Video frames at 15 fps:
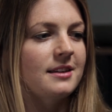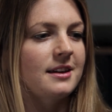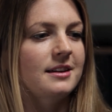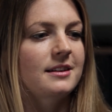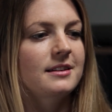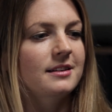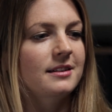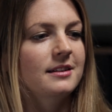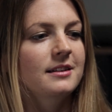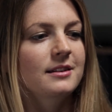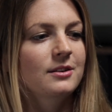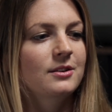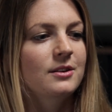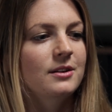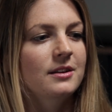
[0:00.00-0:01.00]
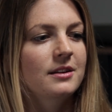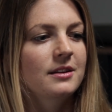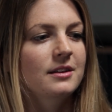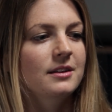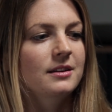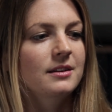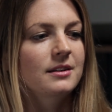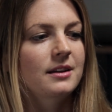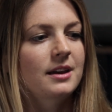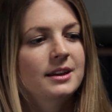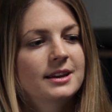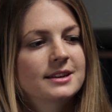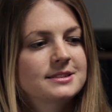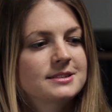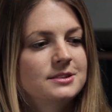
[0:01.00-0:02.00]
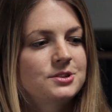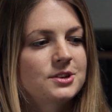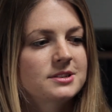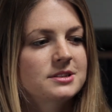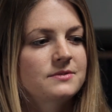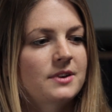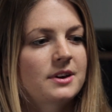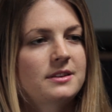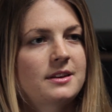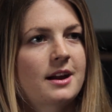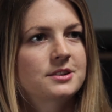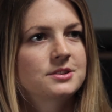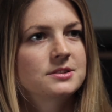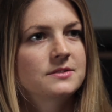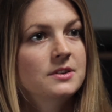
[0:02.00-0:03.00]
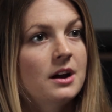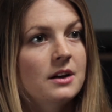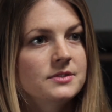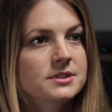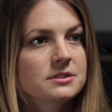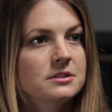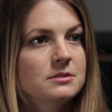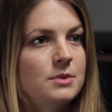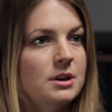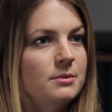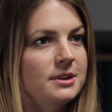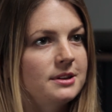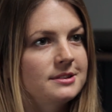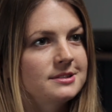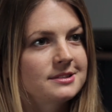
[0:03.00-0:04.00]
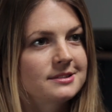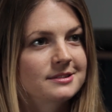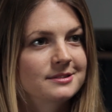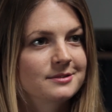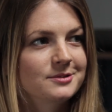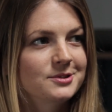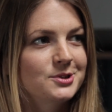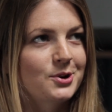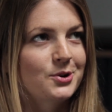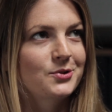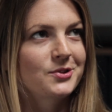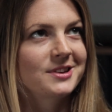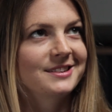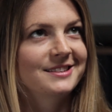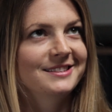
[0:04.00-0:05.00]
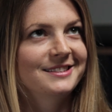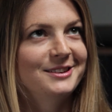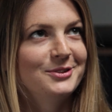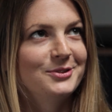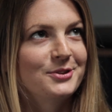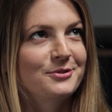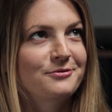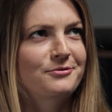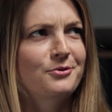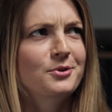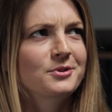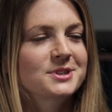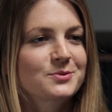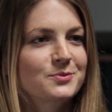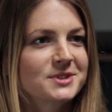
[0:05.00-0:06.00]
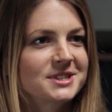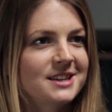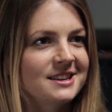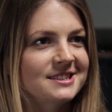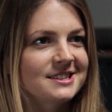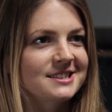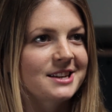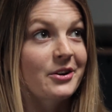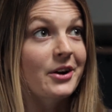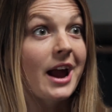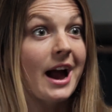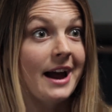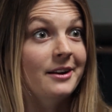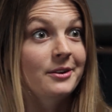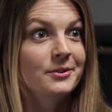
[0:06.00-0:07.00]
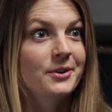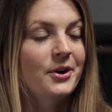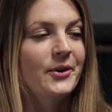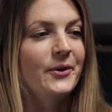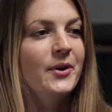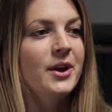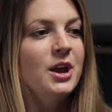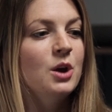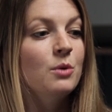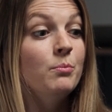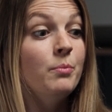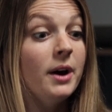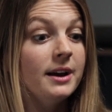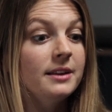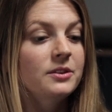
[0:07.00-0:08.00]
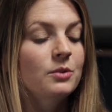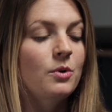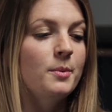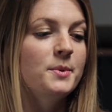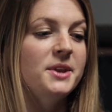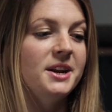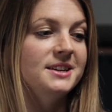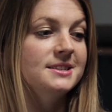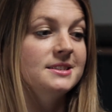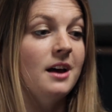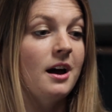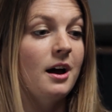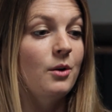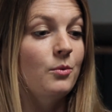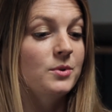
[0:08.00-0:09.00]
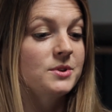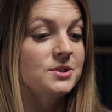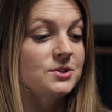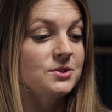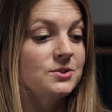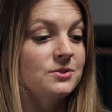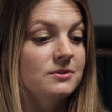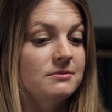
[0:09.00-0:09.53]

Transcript: like, I guess to justify the actions of the officer, maybe to show that the force was necessary. I don't know, but the woman that I saw was